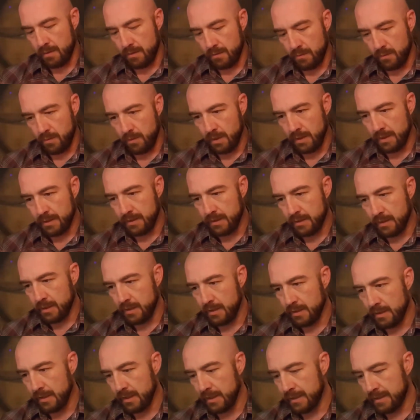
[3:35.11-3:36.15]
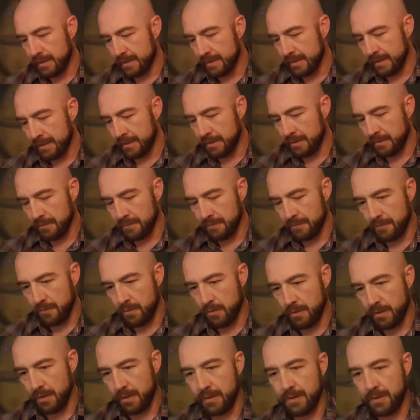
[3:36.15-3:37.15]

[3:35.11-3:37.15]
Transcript: was the lead singer for the